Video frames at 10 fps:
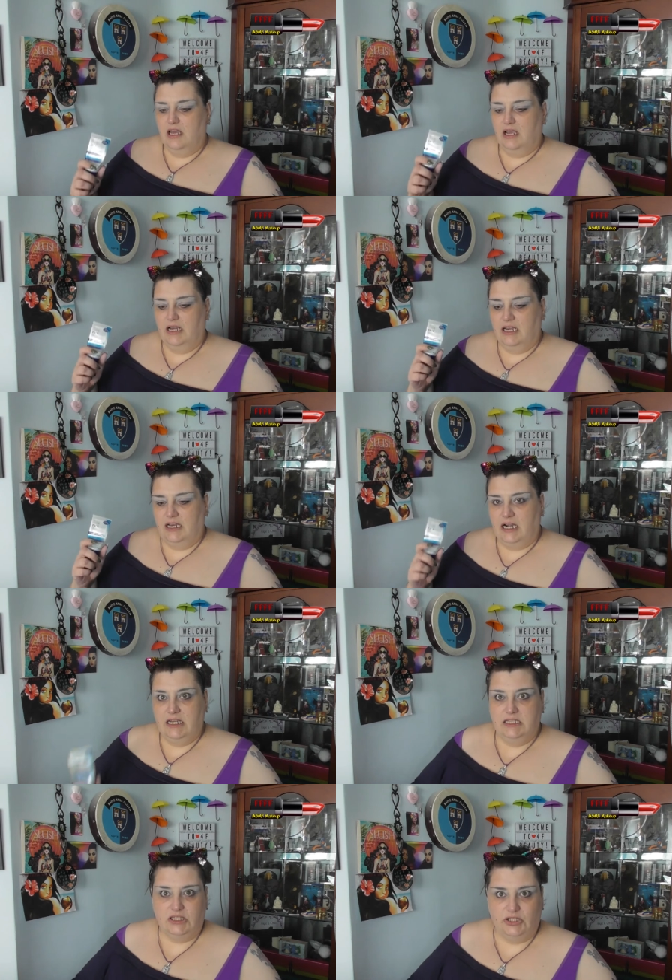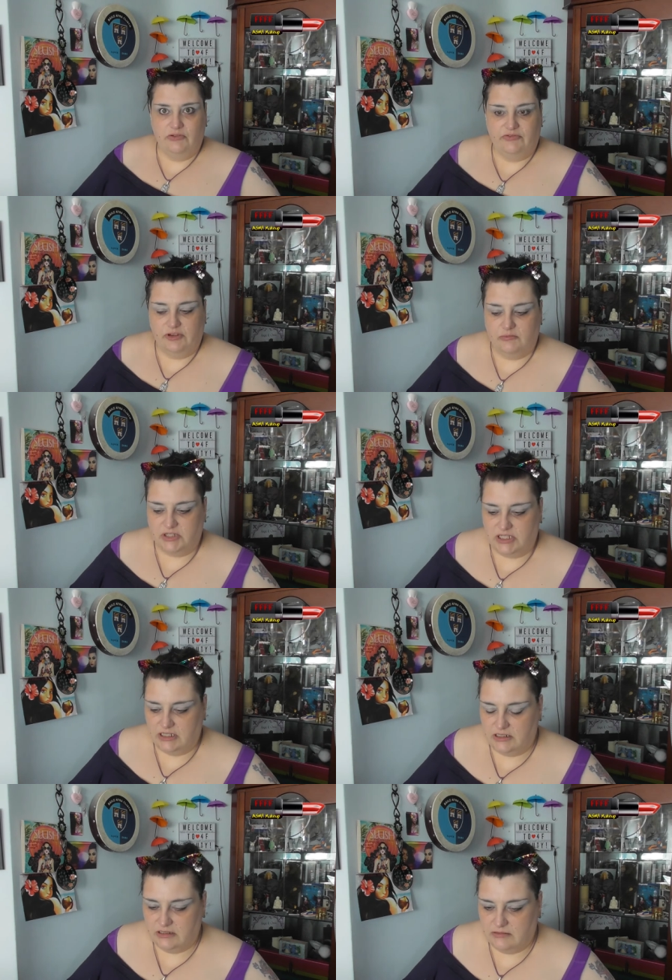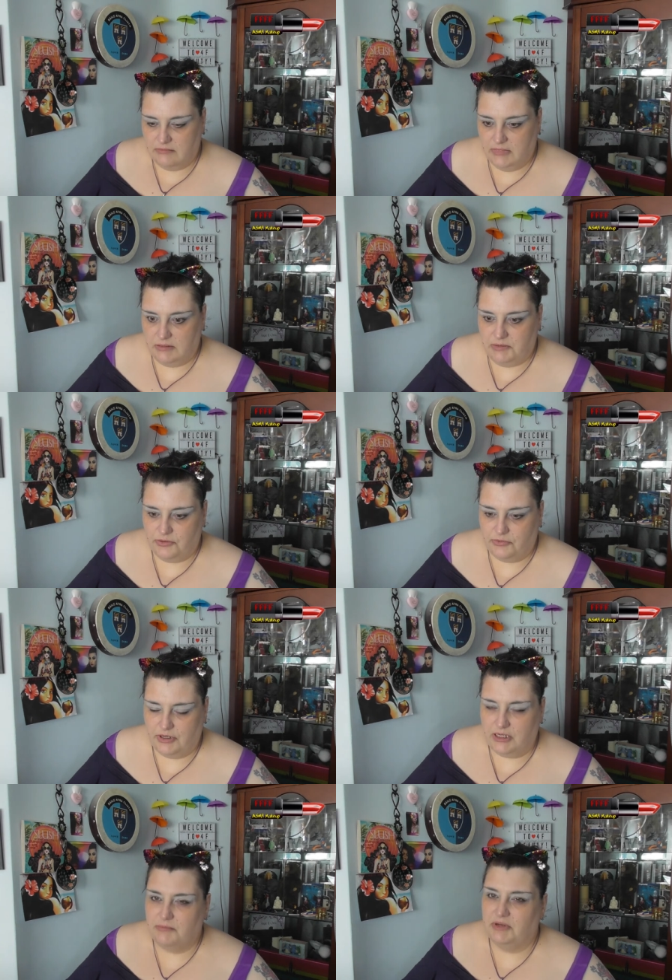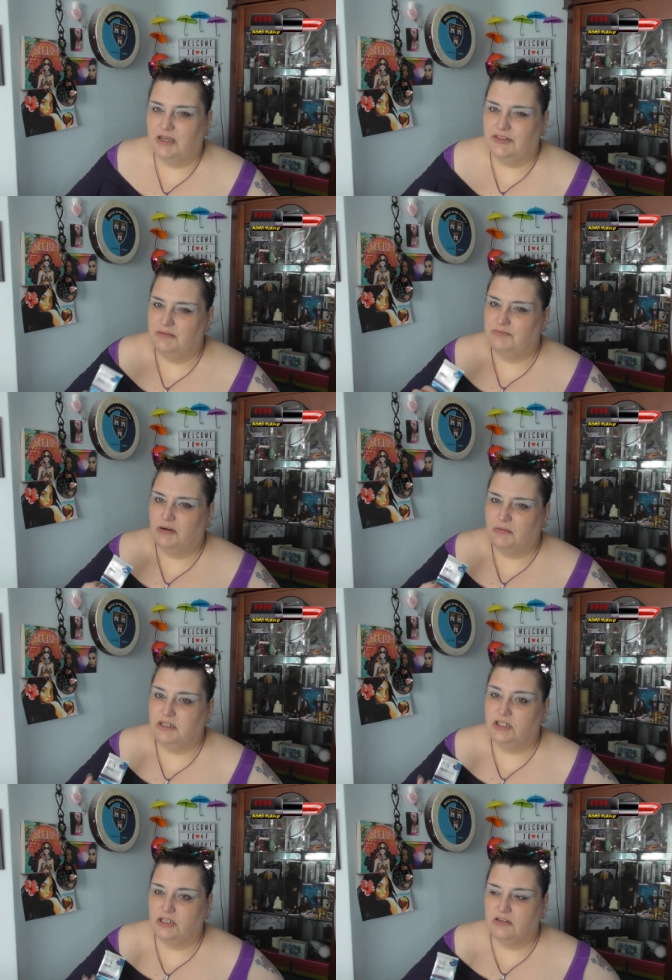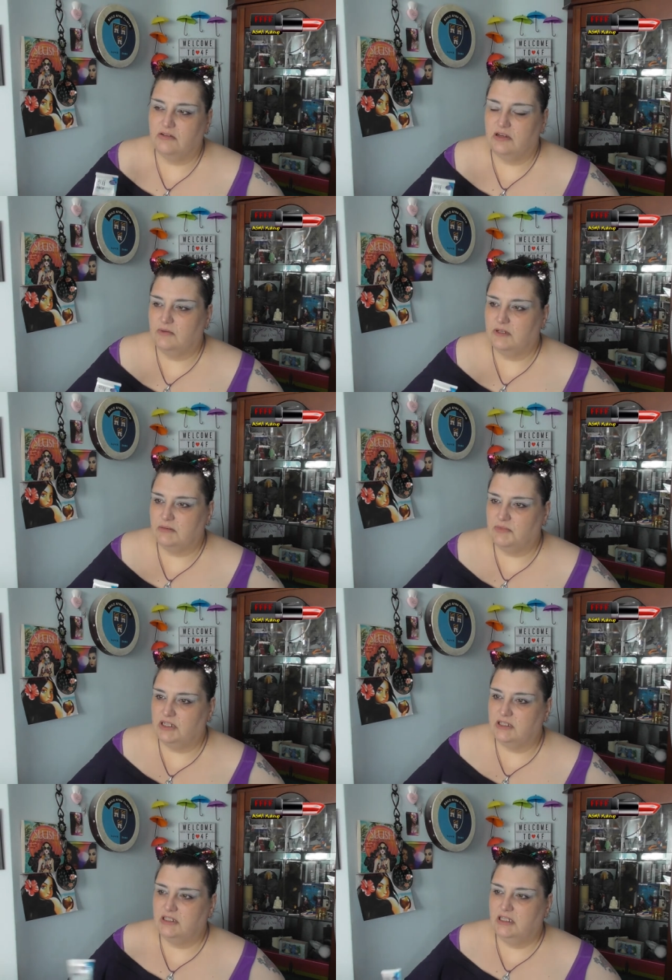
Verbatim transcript: I'm going to get at least two films done, maybe three, but I think probably two, otherwise I'm going to